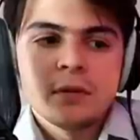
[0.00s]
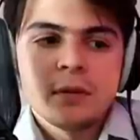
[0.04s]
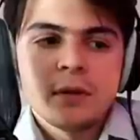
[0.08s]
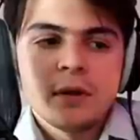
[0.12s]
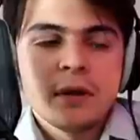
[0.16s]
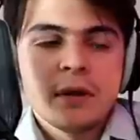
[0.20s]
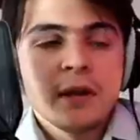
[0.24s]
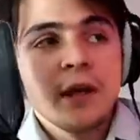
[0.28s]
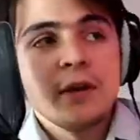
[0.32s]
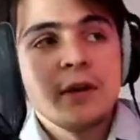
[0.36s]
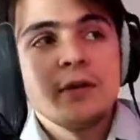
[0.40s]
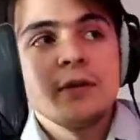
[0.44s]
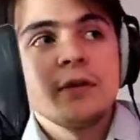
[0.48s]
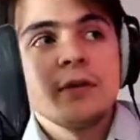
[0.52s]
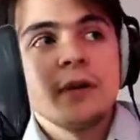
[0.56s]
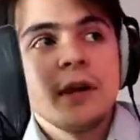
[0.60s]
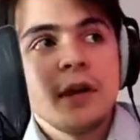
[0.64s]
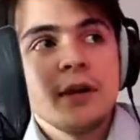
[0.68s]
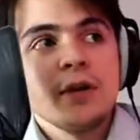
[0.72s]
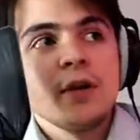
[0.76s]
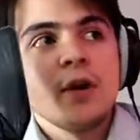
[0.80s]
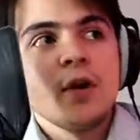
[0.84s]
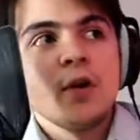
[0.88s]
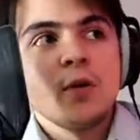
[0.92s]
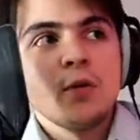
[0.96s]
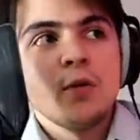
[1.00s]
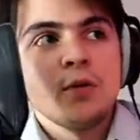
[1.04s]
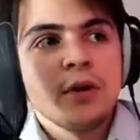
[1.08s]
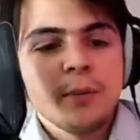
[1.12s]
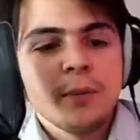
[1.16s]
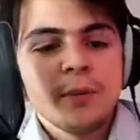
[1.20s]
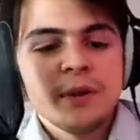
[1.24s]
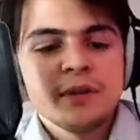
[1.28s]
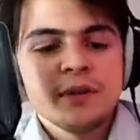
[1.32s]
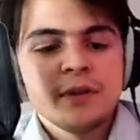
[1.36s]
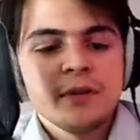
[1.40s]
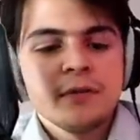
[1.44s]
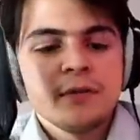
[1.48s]
Can you own a
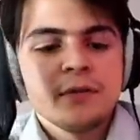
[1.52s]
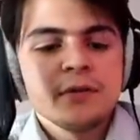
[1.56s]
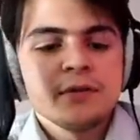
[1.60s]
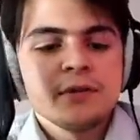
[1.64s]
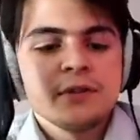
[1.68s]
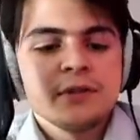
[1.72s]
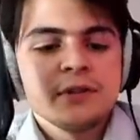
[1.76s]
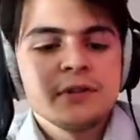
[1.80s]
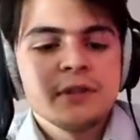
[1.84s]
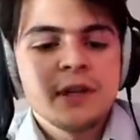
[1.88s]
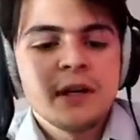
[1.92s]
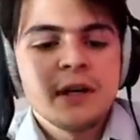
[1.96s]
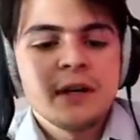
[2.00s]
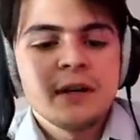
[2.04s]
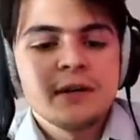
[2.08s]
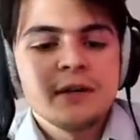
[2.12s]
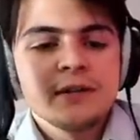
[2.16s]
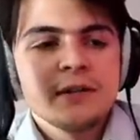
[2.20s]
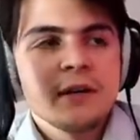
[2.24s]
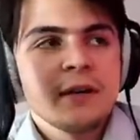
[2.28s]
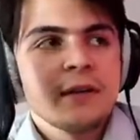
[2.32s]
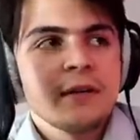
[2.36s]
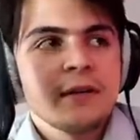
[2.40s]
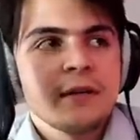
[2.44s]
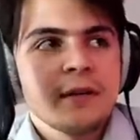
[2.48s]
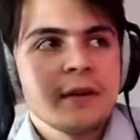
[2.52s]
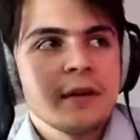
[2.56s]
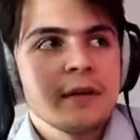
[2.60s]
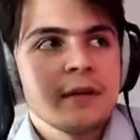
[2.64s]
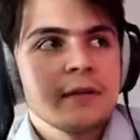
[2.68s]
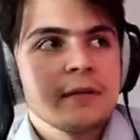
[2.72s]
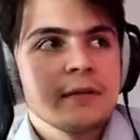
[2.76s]
metaverse? Is that a thing?